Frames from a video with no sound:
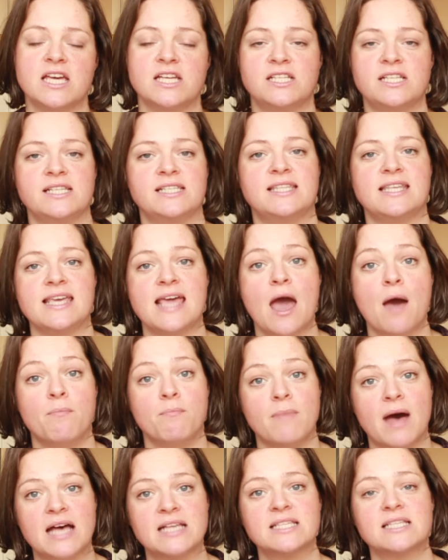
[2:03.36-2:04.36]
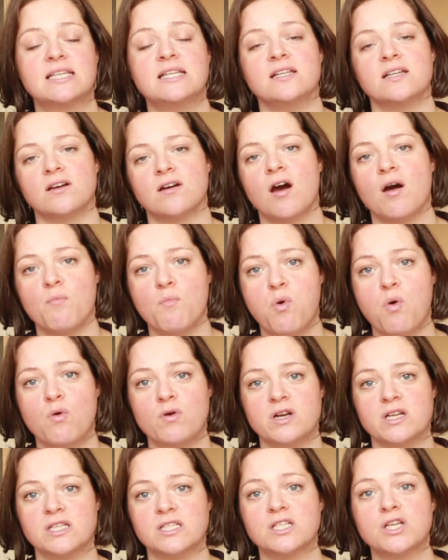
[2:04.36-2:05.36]
It is the masculine
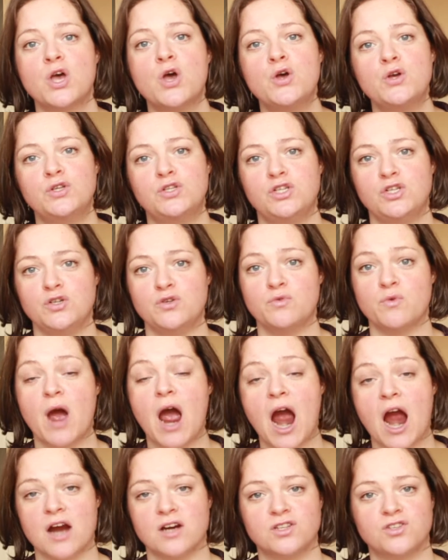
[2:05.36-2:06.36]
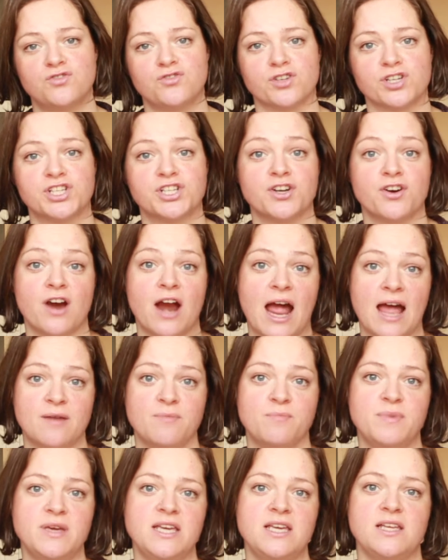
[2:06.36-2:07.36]
component to our structure
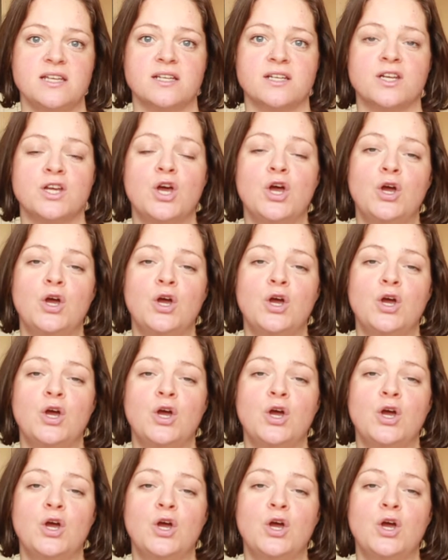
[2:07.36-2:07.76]
and being.